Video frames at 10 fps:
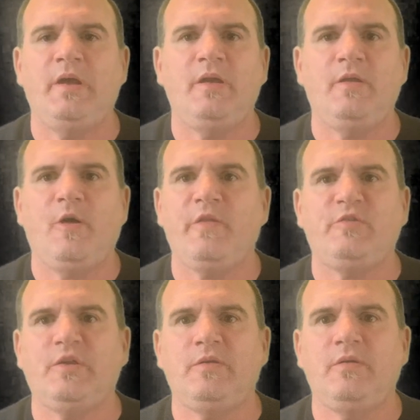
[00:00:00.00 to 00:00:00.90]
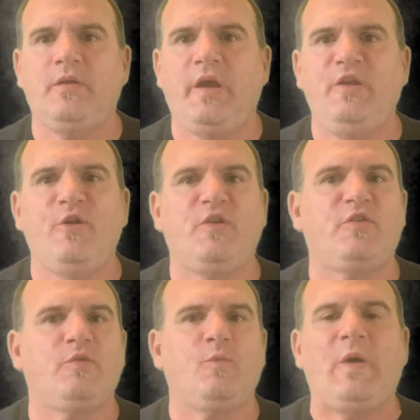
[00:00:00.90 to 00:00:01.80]
all of a sudden I
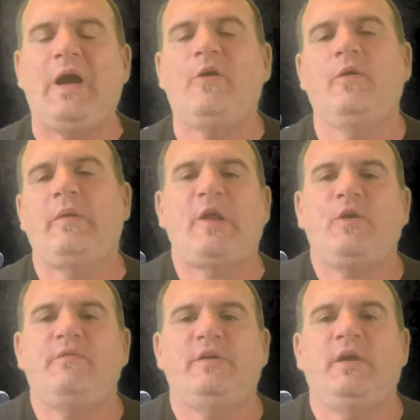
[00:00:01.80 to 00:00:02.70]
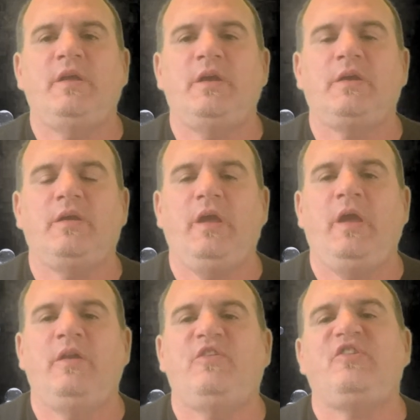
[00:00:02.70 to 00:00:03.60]
noticed, wow, I don't have a headache.
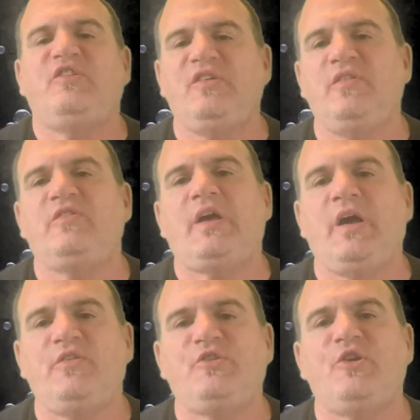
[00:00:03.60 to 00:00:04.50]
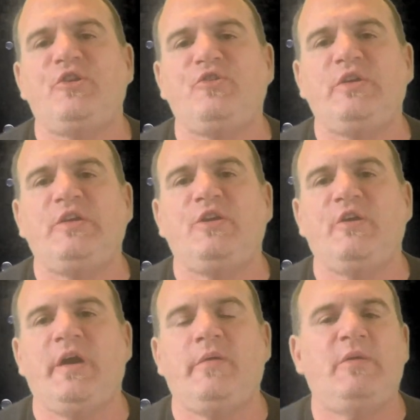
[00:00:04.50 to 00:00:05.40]
And since I started drinking
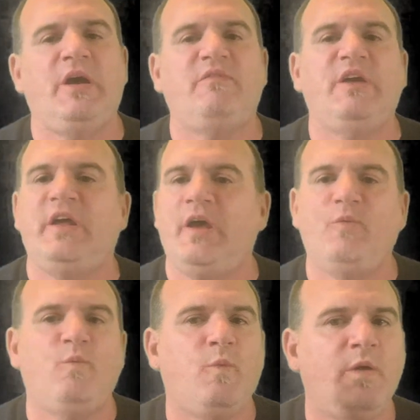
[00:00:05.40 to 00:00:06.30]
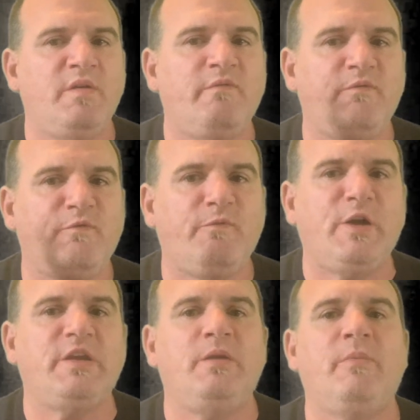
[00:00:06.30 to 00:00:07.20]
Kratom, I have not had one
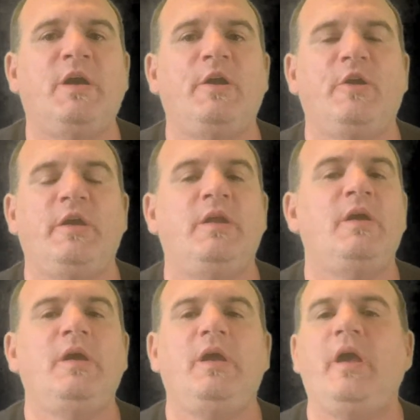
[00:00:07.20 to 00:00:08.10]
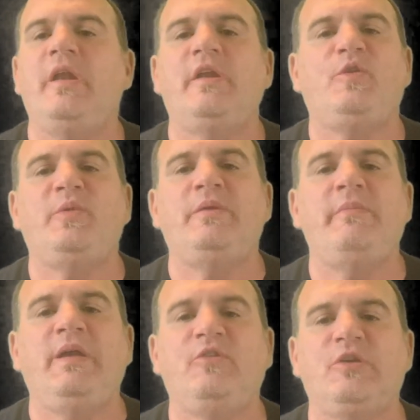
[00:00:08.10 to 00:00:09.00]
fucking migraine, and it has been
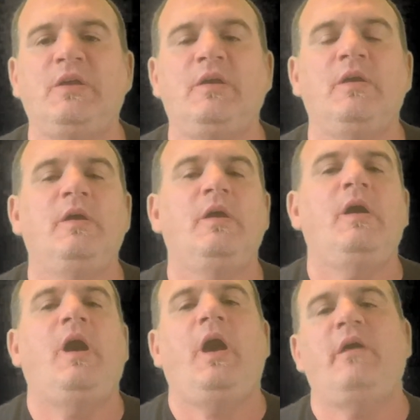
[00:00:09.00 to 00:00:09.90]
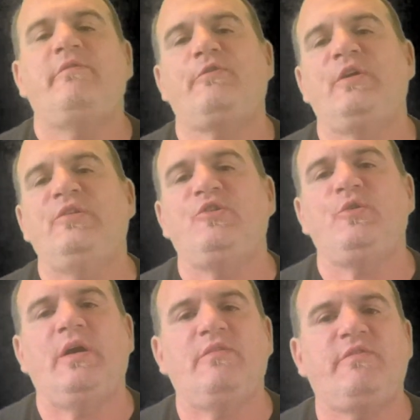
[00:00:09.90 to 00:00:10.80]
amazing. I have friends who
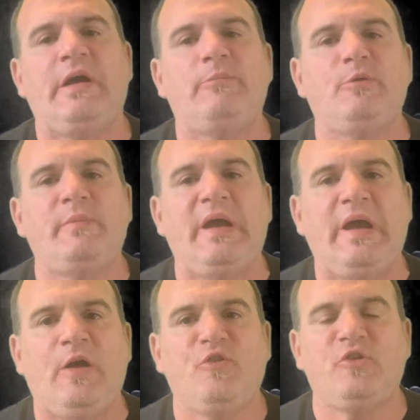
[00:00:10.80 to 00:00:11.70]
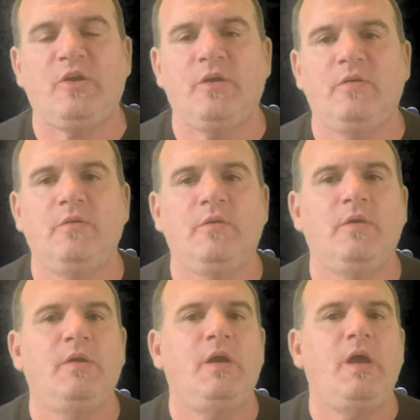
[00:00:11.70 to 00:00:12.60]
have fibromyalgia,
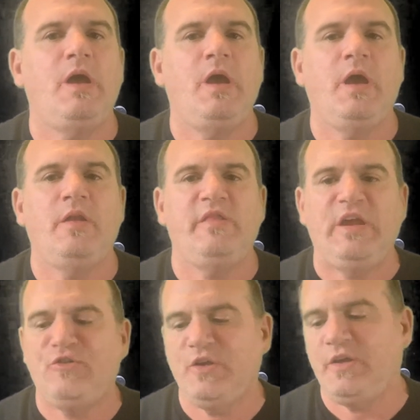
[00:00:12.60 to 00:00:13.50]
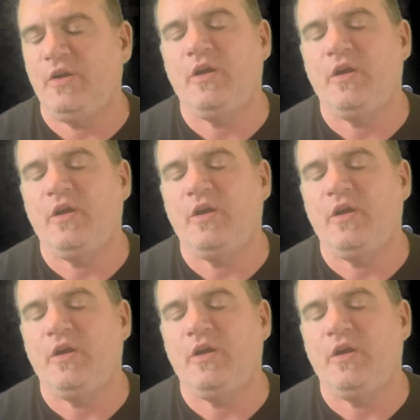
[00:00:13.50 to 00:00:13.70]
and they drink 2